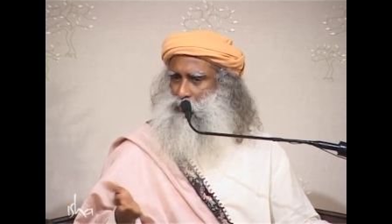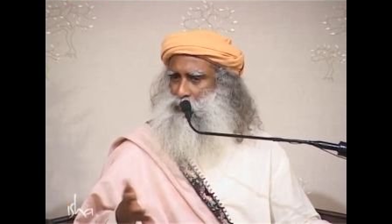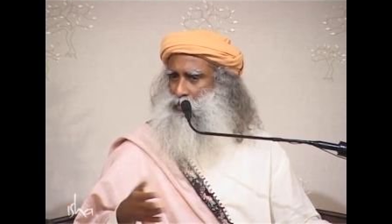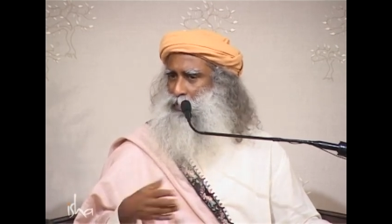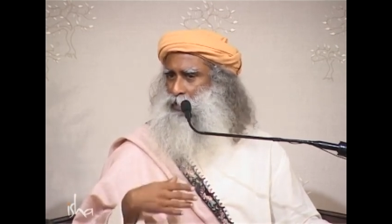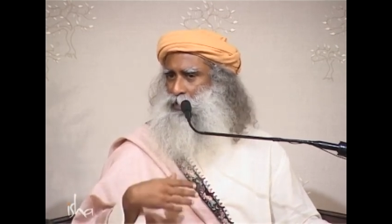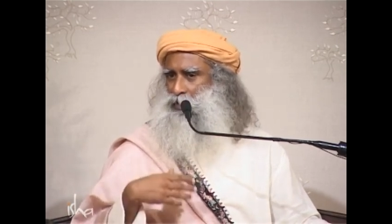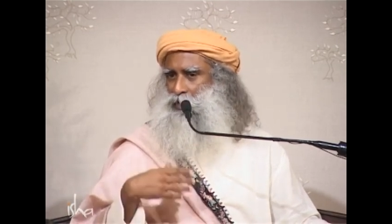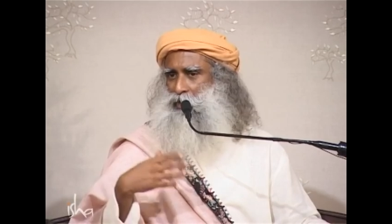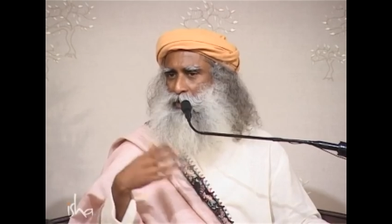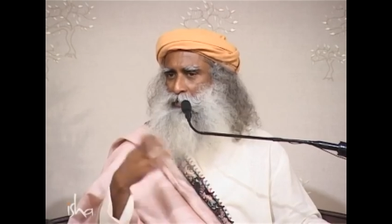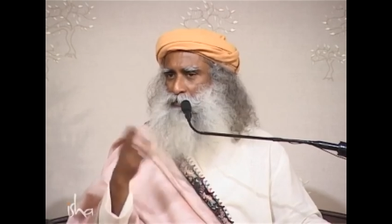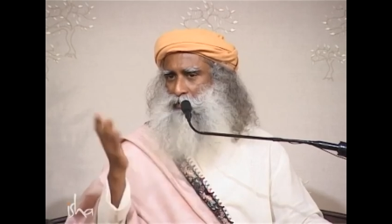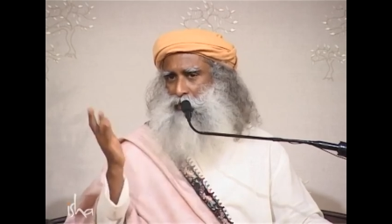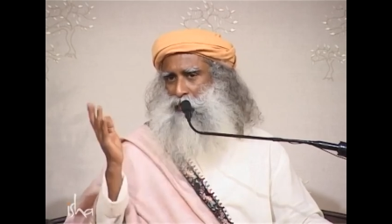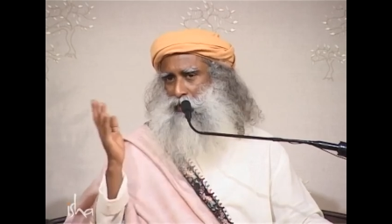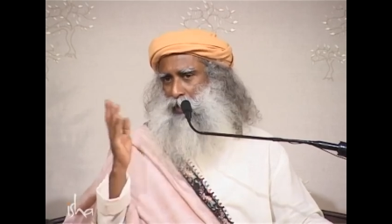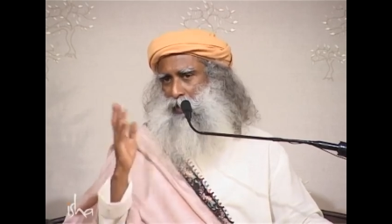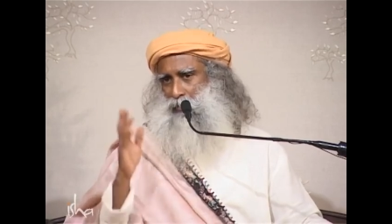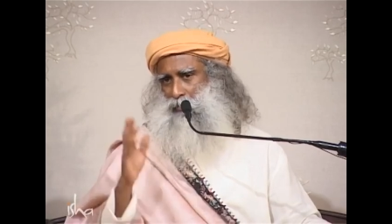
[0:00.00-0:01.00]
So that's a
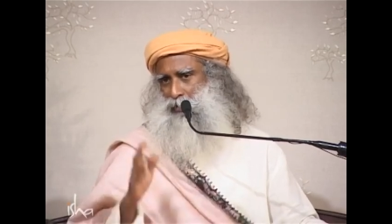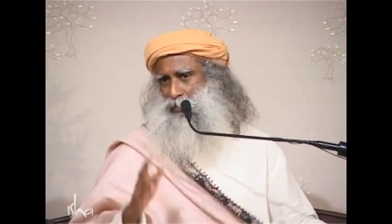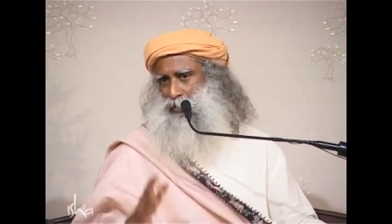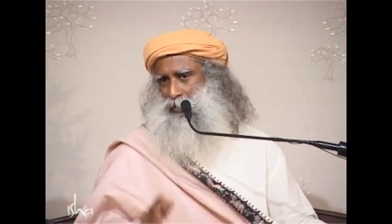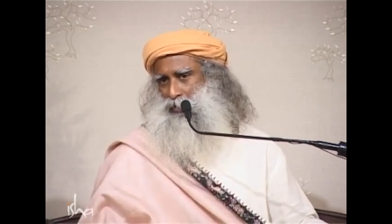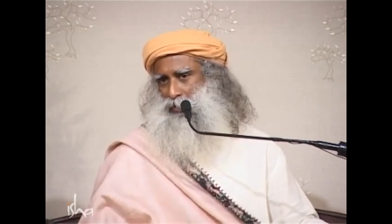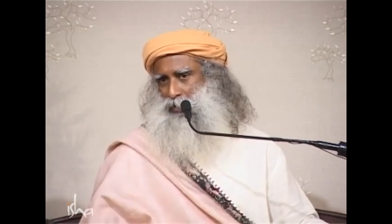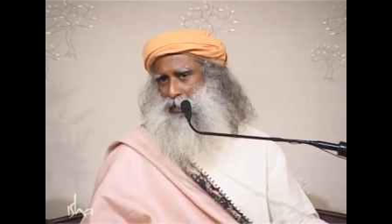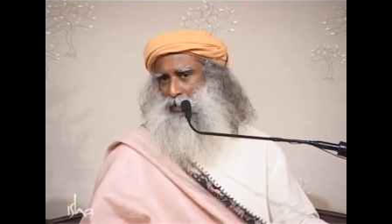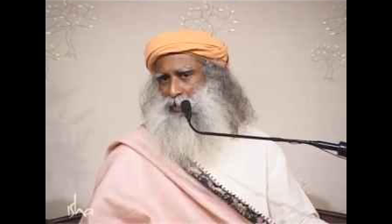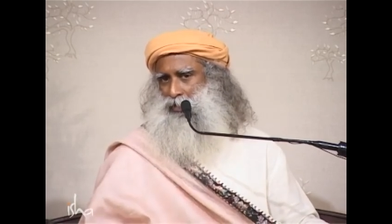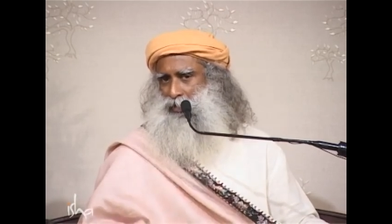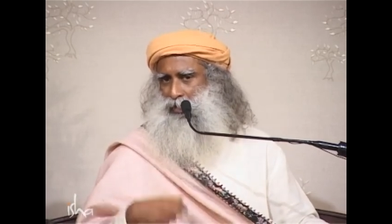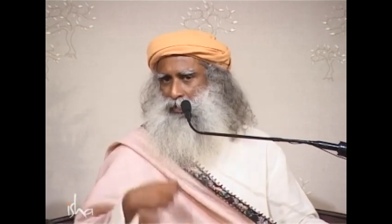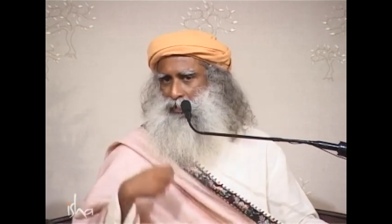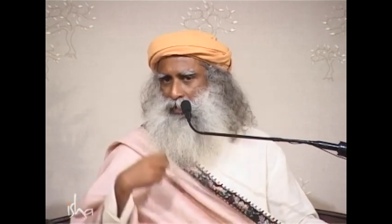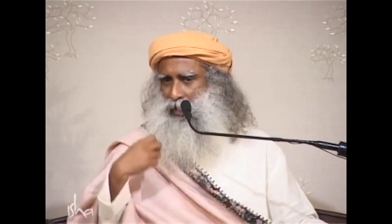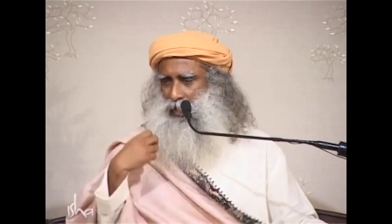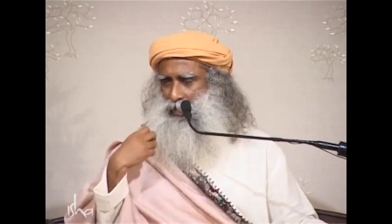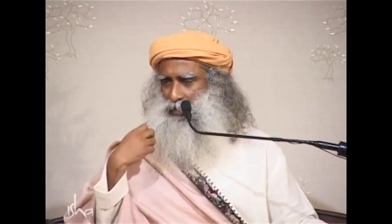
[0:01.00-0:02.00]
different dimension. That
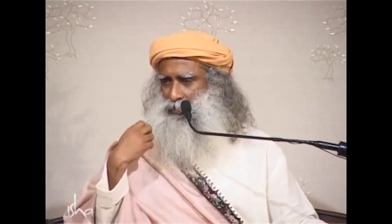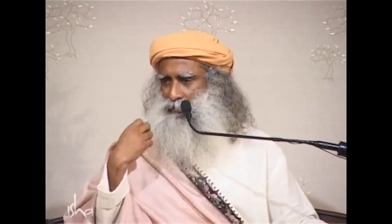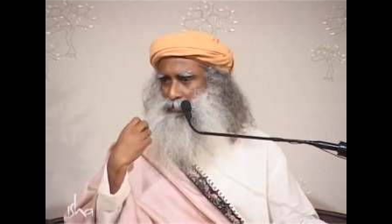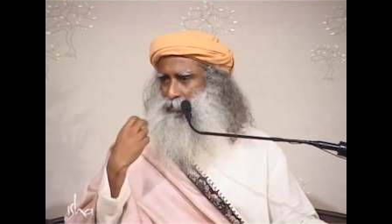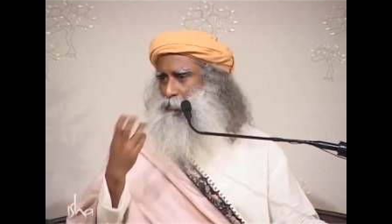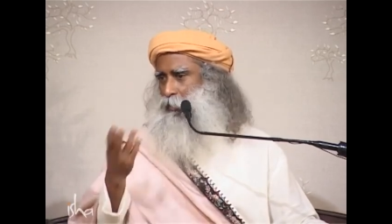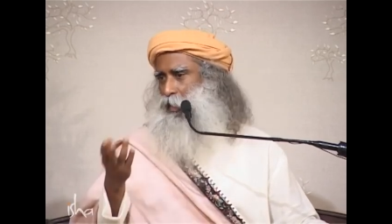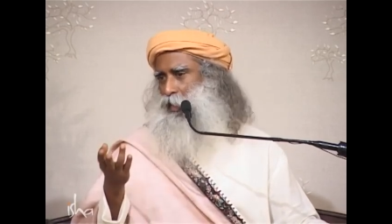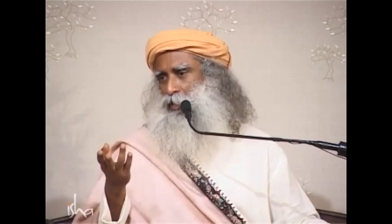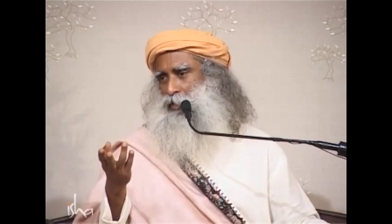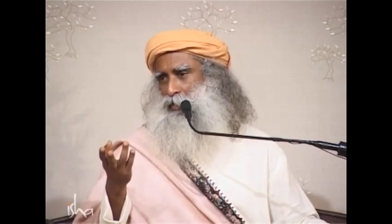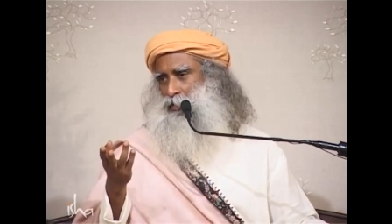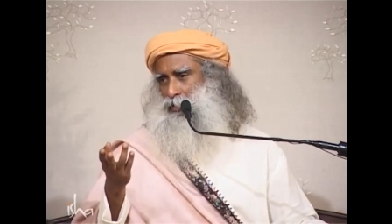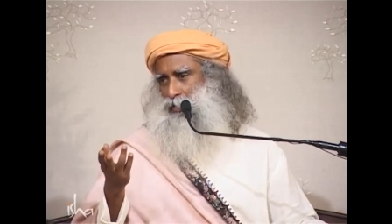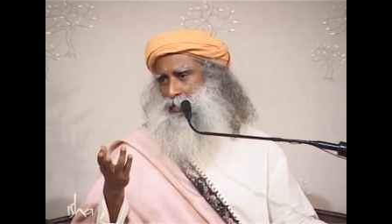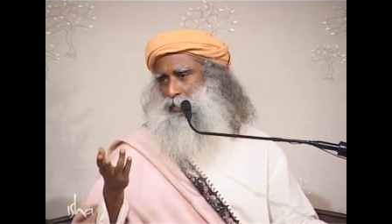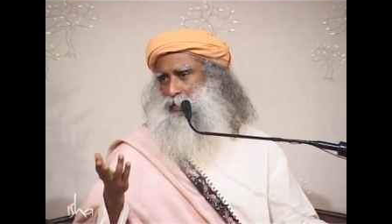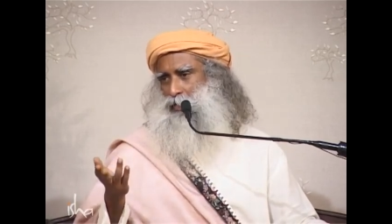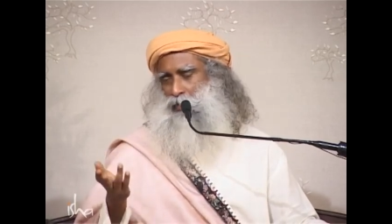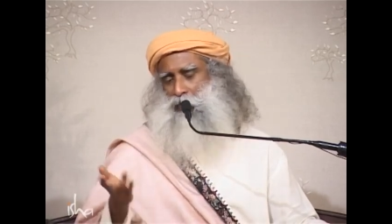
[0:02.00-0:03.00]
is the act of the
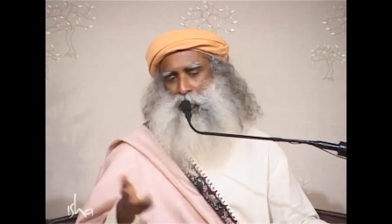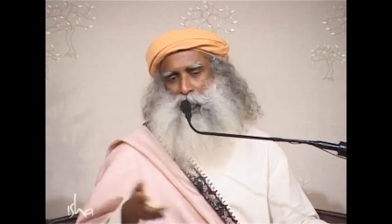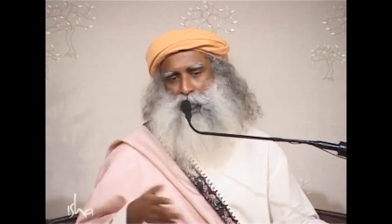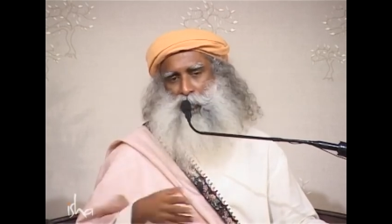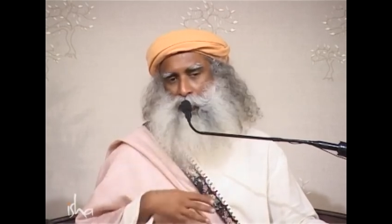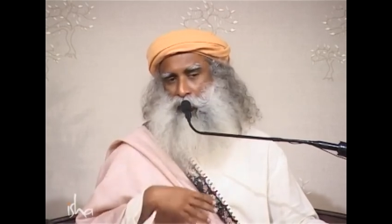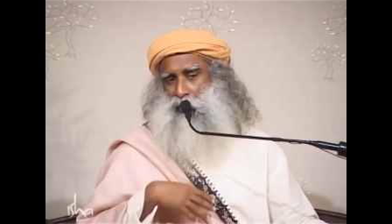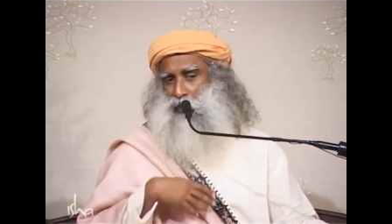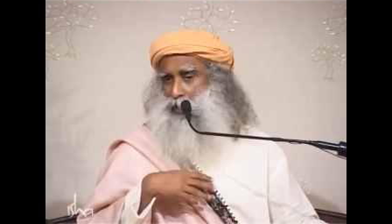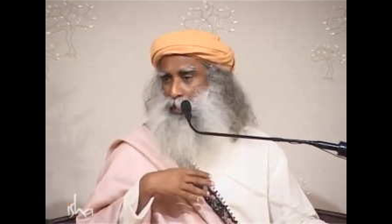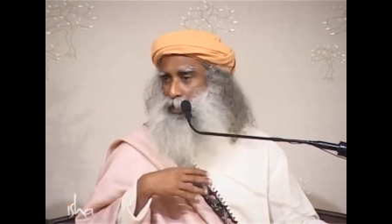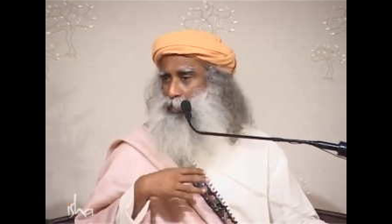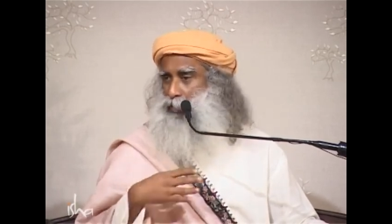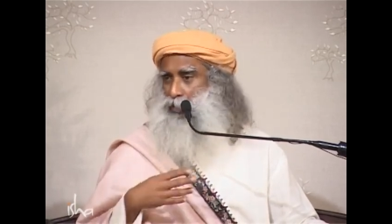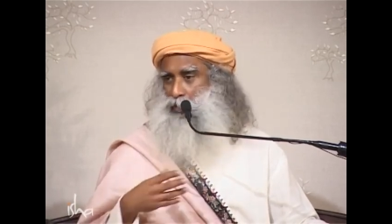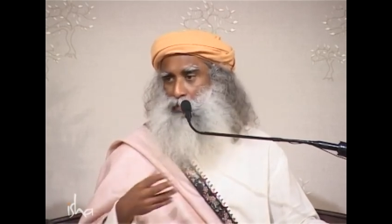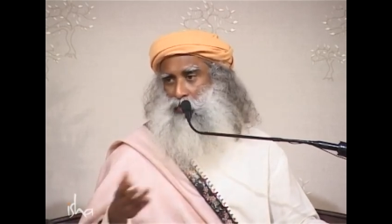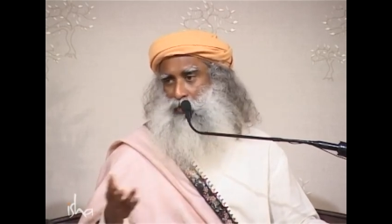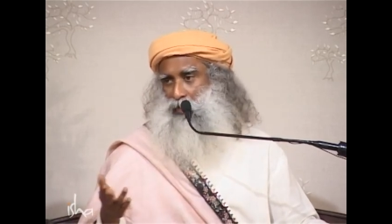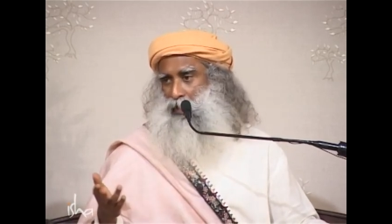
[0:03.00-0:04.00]
mind. That is
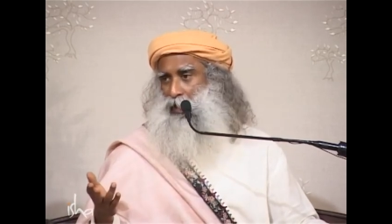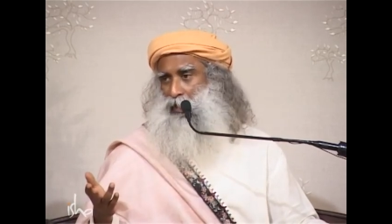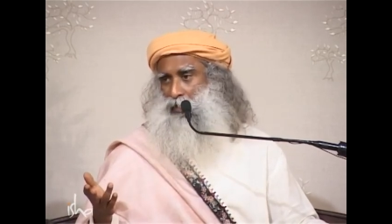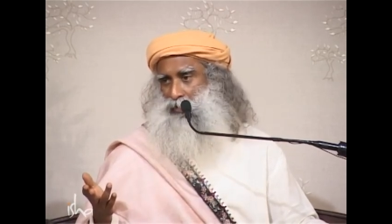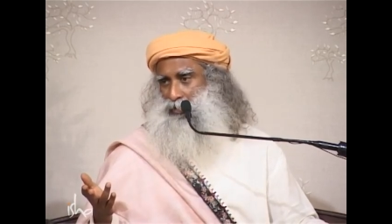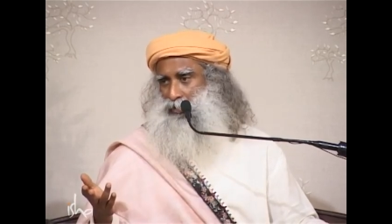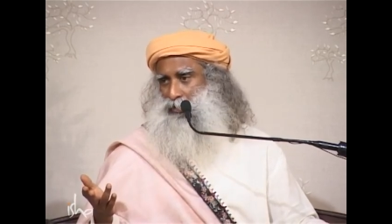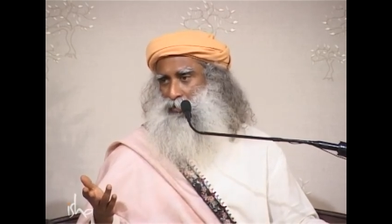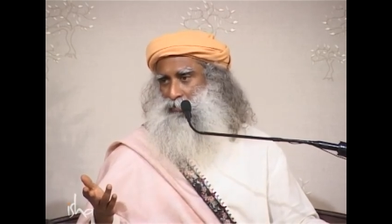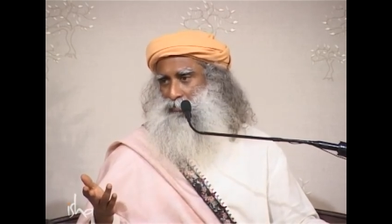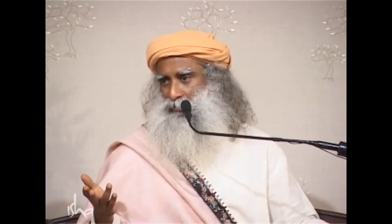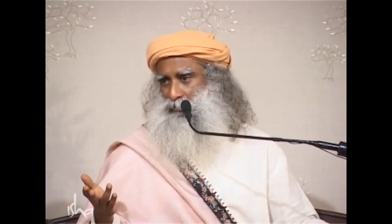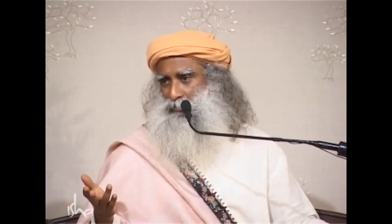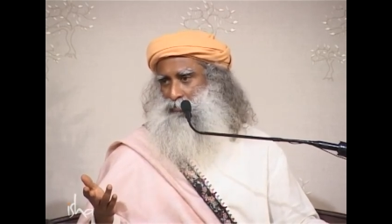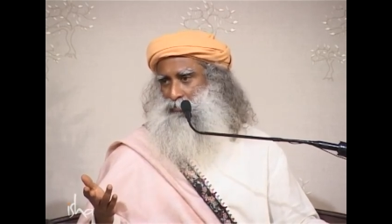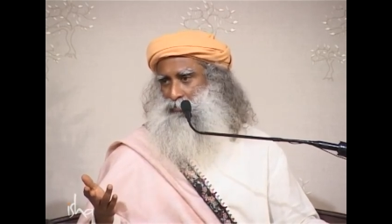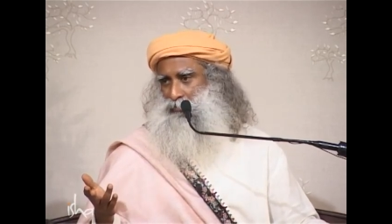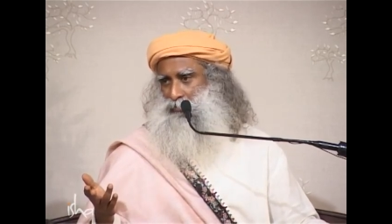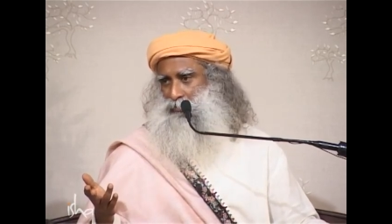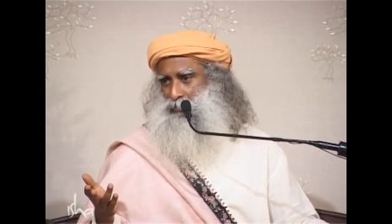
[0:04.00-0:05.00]
again not reality.
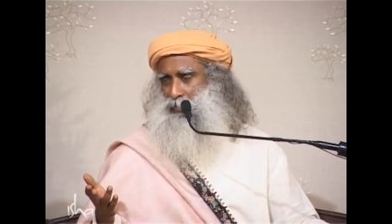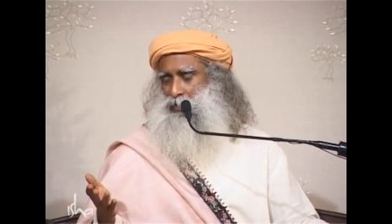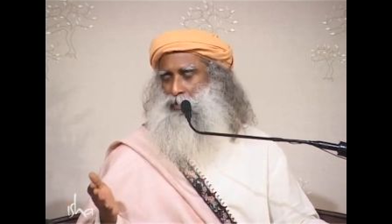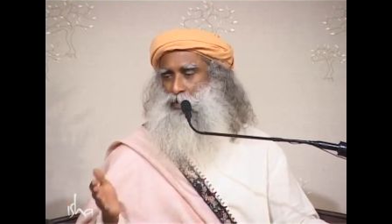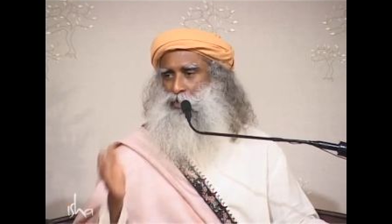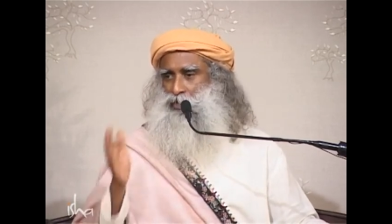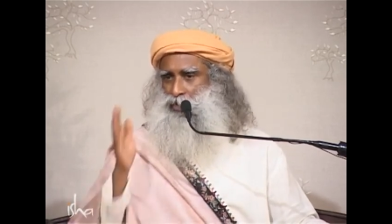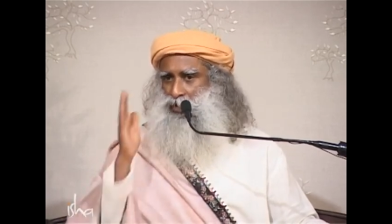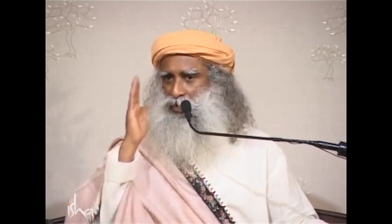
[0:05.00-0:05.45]
It